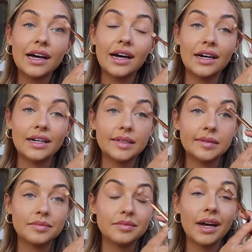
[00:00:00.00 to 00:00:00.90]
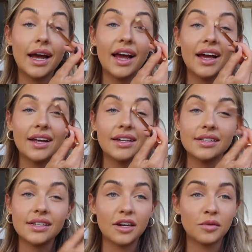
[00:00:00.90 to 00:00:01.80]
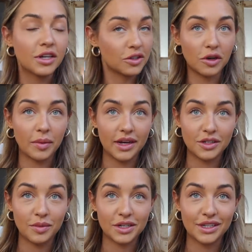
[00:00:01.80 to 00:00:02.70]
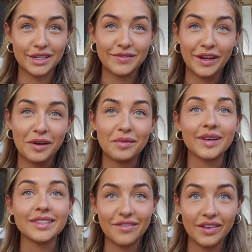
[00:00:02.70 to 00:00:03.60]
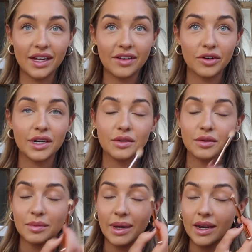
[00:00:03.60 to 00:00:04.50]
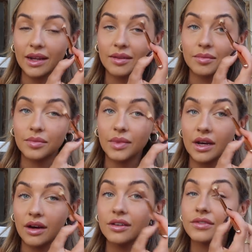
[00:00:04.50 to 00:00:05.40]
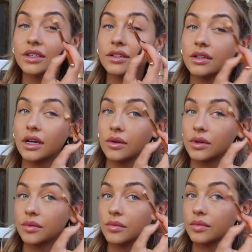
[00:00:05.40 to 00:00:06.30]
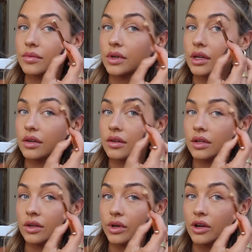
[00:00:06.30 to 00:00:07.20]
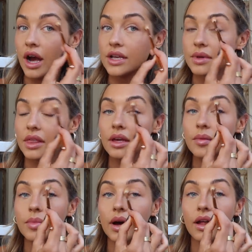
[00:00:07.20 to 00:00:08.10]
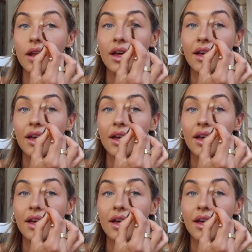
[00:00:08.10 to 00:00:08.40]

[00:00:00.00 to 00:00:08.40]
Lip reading: And I don't want to talk about it too much in this video because I feel like I've already talked about it enough and I don't want to annoy you guys with it, but